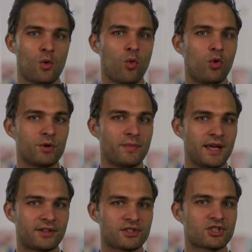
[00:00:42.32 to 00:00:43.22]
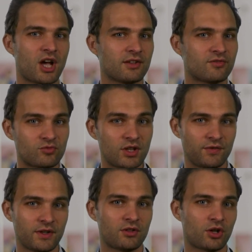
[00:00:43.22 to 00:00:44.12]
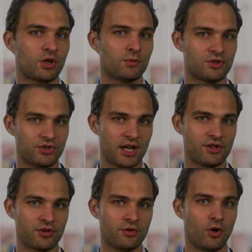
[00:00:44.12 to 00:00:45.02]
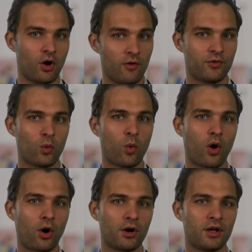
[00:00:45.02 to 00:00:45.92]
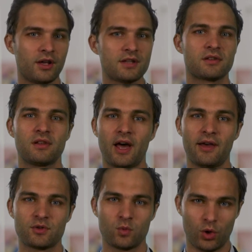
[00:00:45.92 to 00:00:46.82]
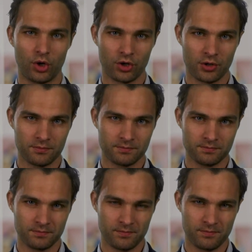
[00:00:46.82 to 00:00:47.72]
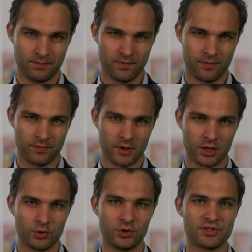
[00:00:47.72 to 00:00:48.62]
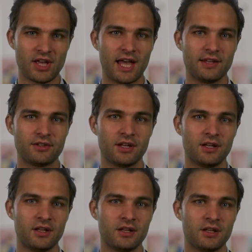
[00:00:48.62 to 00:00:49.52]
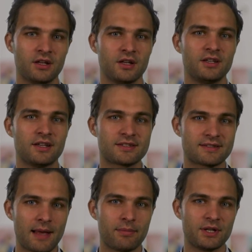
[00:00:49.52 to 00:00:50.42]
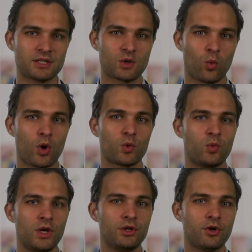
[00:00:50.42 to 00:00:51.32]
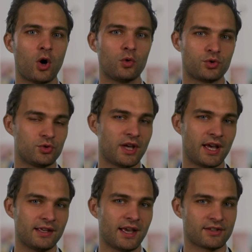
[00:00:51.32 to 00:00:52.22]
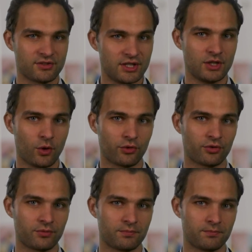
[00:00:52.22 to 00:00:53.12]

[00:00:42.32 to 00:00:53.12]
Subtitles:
who would make the scientific documentation of the war his life's work. To this end, he established what we know today as NIOT.